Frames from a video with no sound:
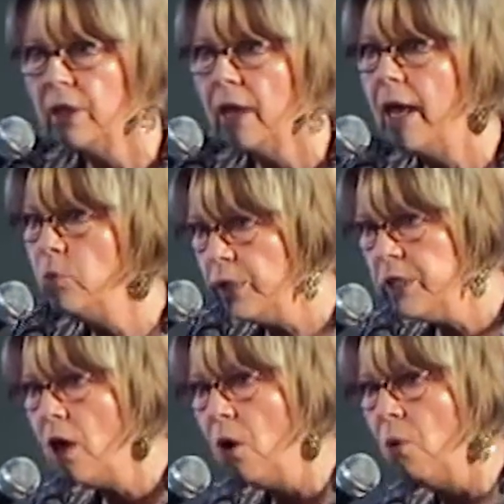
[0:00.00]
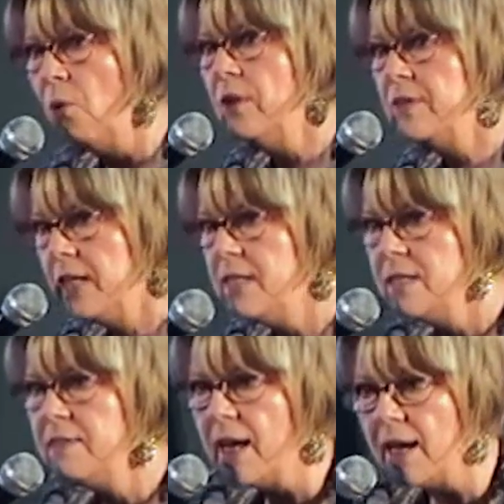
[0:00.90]
And we know that he
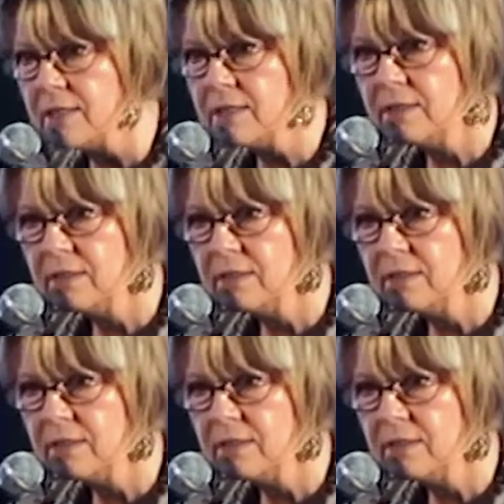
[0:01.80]
did that.